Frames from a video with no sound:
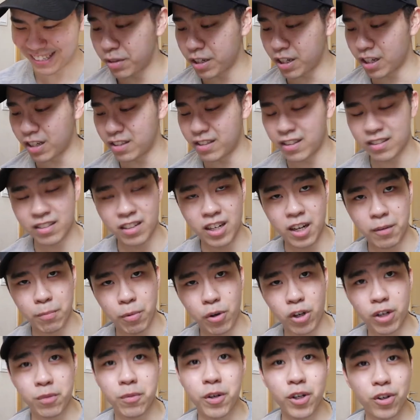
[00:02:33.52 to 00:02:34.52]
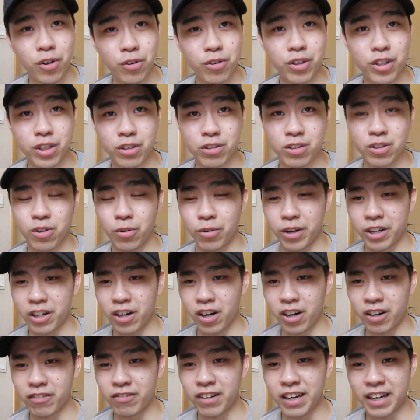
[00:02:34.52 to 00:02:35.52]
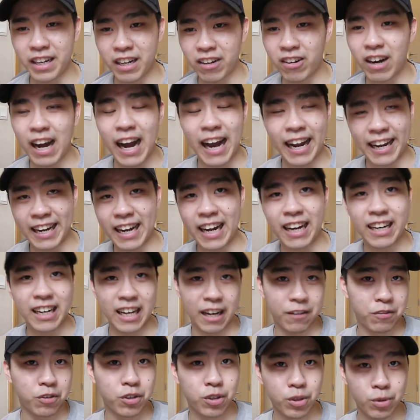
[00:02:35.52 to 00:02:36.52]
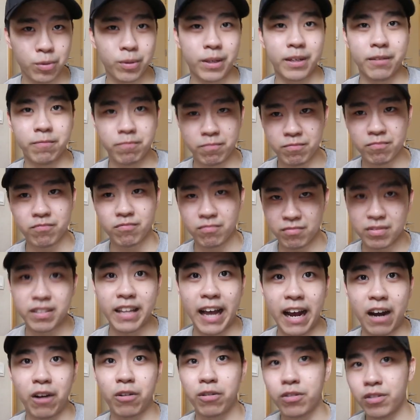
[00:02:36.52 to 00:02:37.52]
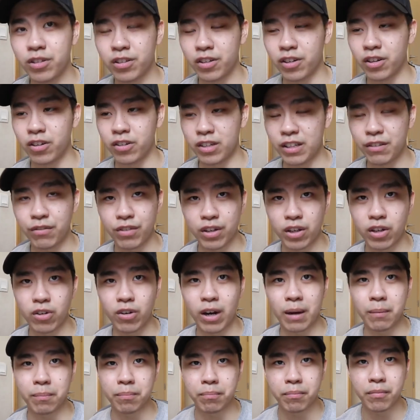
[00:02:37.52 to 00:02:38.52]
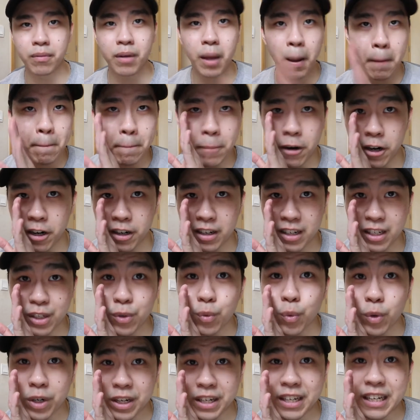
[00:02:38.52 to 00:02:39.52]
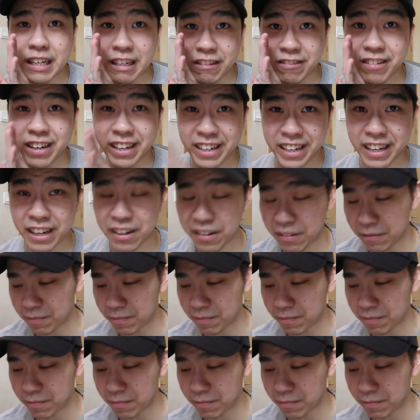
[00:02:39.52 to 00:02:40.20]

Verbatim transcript: because there's a lot of Pokemon Go news going on right now, I kind of have to do it now, you know, even though I'm partly working right now.